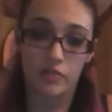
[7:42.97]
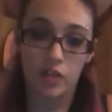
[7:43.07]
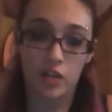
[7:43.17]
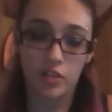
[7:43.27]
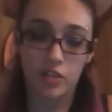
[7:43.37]

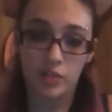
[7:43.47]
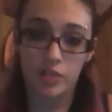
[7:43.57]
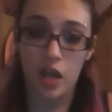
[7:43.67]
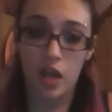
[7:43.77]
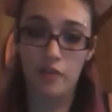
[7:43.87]
done to
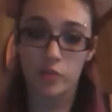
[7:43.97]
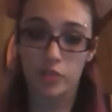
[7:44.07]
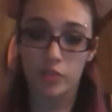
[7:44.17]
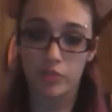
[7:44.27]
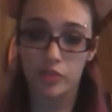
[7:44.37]
themselves, with
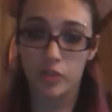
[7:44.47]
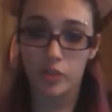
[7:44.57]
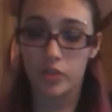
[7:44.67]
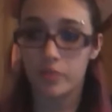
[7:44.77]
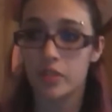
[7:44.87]
the music,
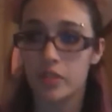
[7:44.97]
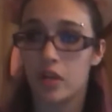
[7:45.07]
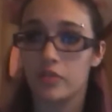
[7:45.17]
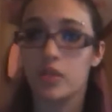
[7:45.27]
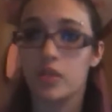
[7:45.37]
with
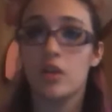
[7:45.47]
themselves.